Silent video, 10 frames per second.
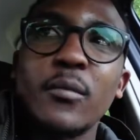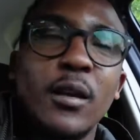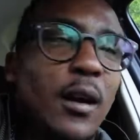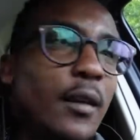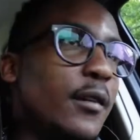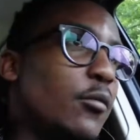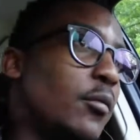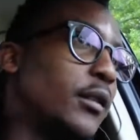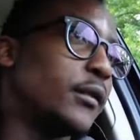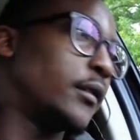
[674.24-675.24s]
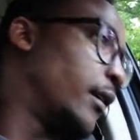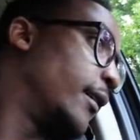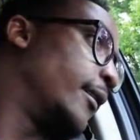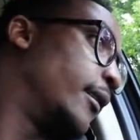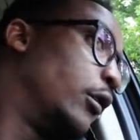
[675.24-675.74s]
at the moment
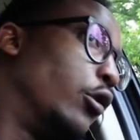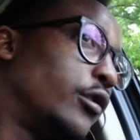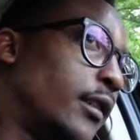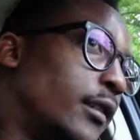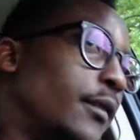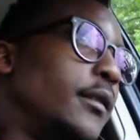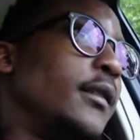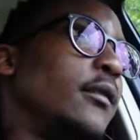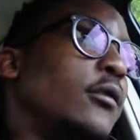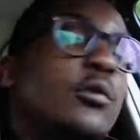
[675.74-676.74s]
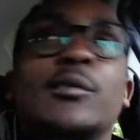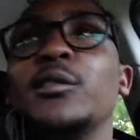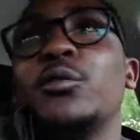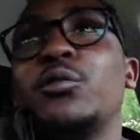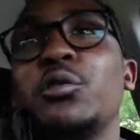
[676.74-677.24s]
uh, loans and everything because the
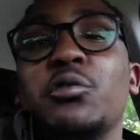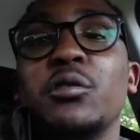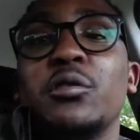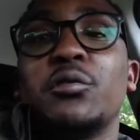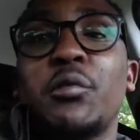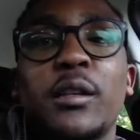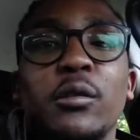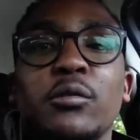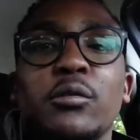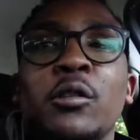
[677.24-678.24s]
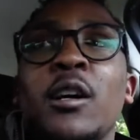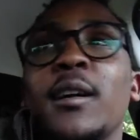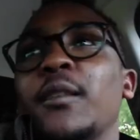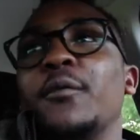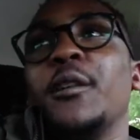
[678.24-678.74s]
situation is tricky. You know,
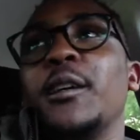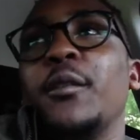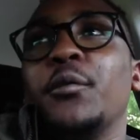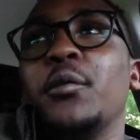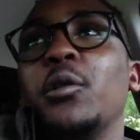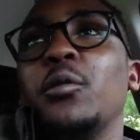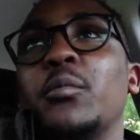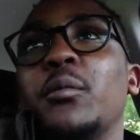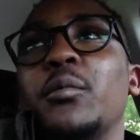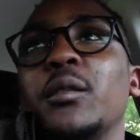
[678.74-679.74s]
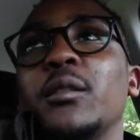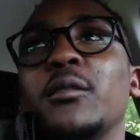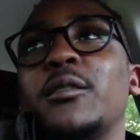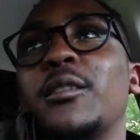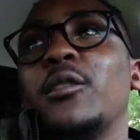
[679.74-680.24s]
if they give you a loan, maybe
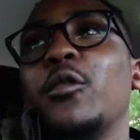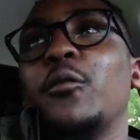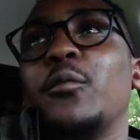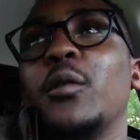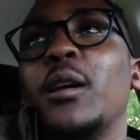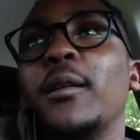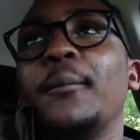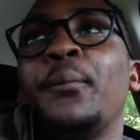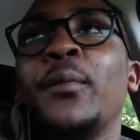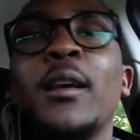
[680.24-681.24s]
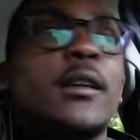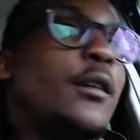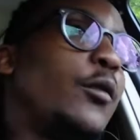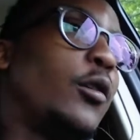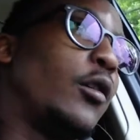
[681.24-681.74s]
instead of uh,
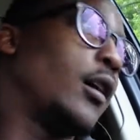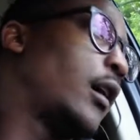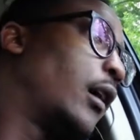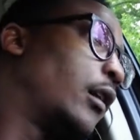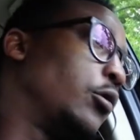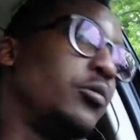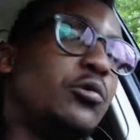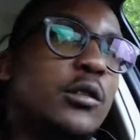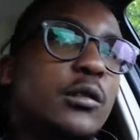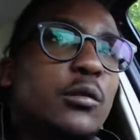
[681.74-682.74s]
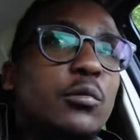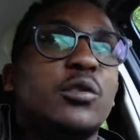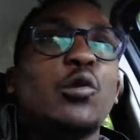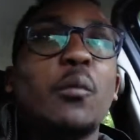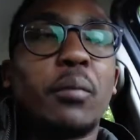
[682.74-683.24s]
giving you a car loan with twenty with
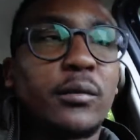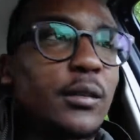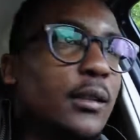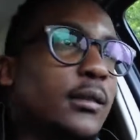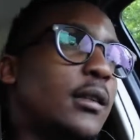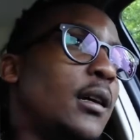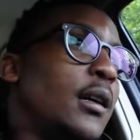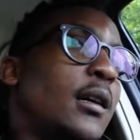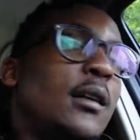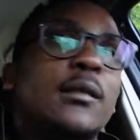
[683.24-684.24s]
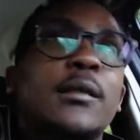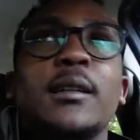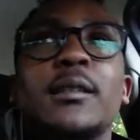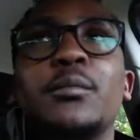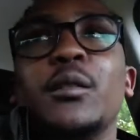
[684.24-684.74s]
two percent, they end
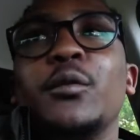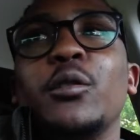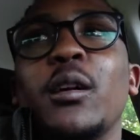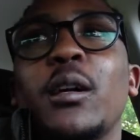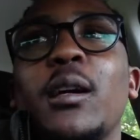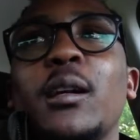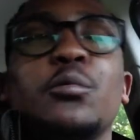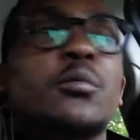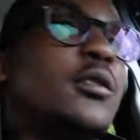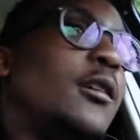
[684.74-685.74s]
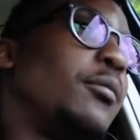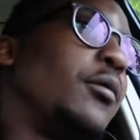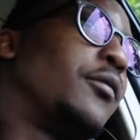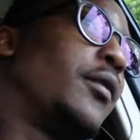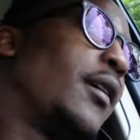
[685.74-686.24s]
up giving you a car loan with three point
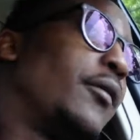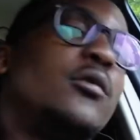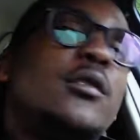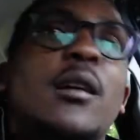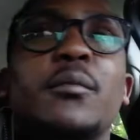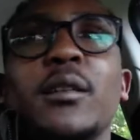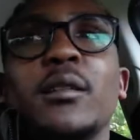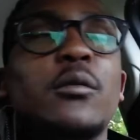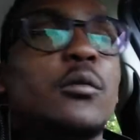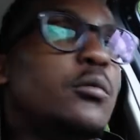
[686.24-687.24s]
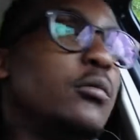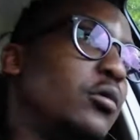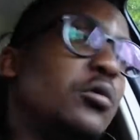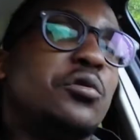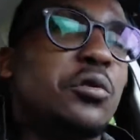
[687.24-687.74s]
five or something or,
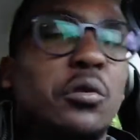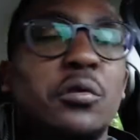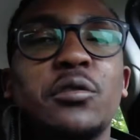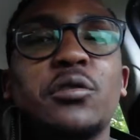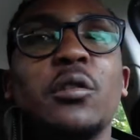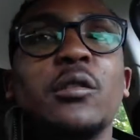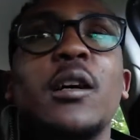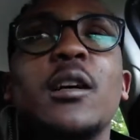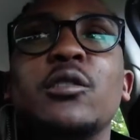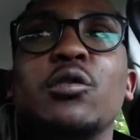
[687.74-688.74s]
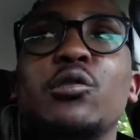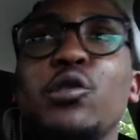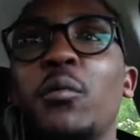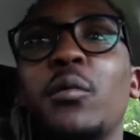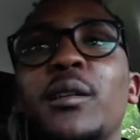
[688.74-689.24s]
or so on the sort. So
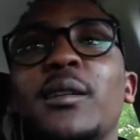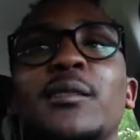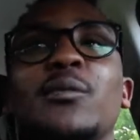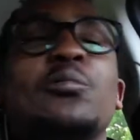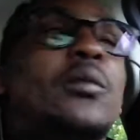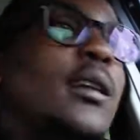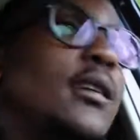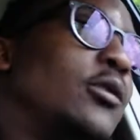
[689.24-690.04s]
nobody is willing